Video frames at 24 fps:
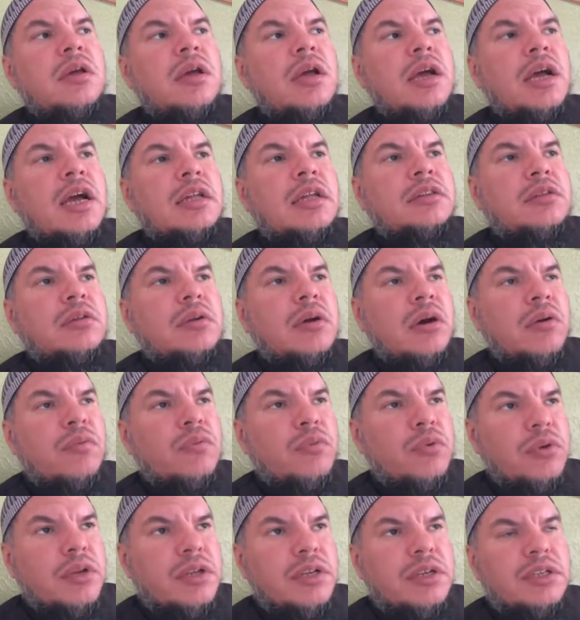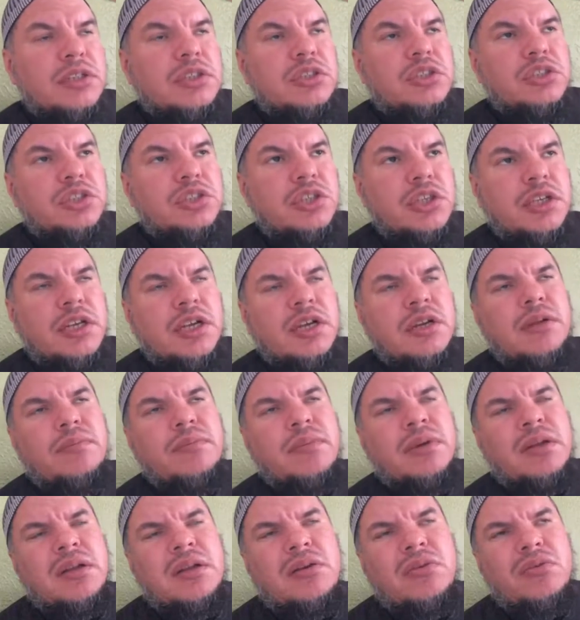at a ruling in the Sharia,
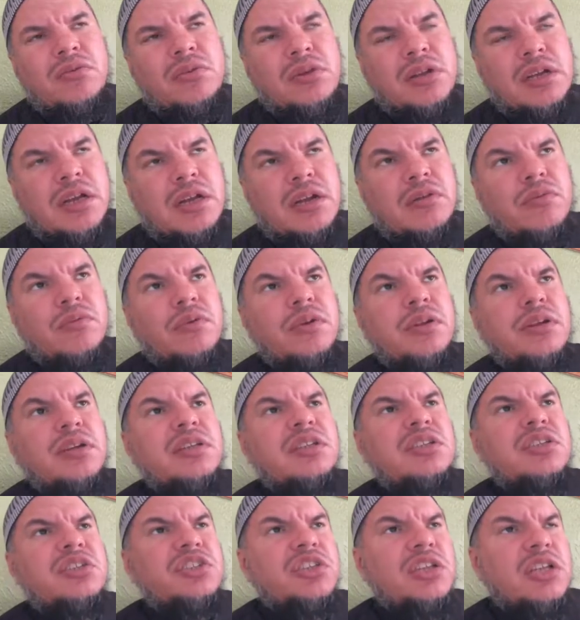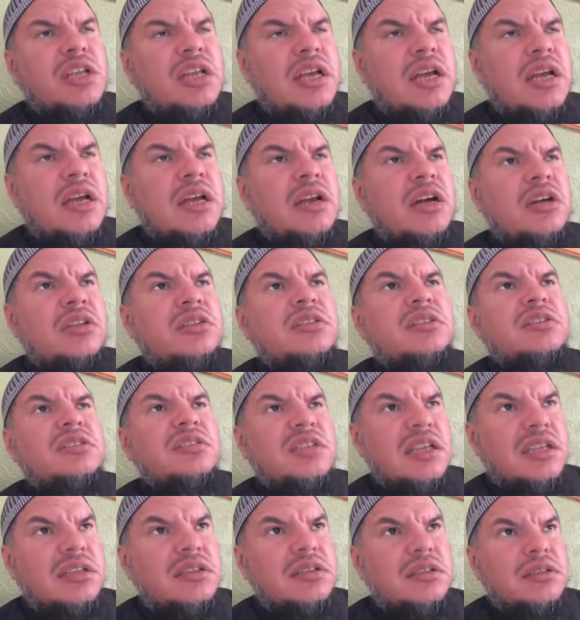but not only at a ruling in the Sharia, at
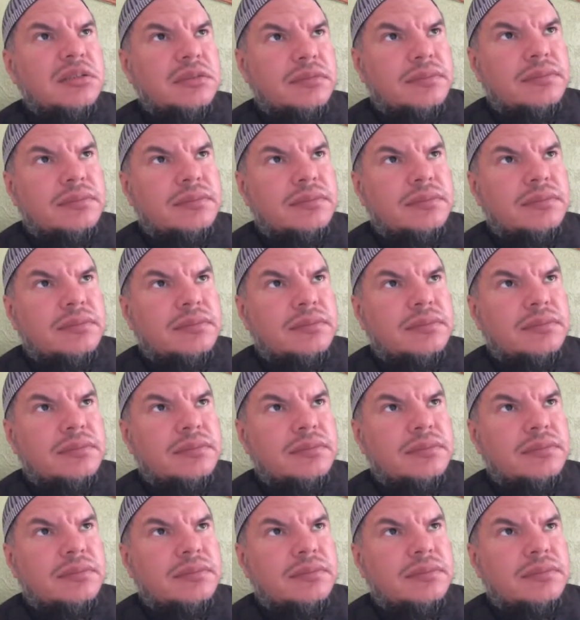understanding.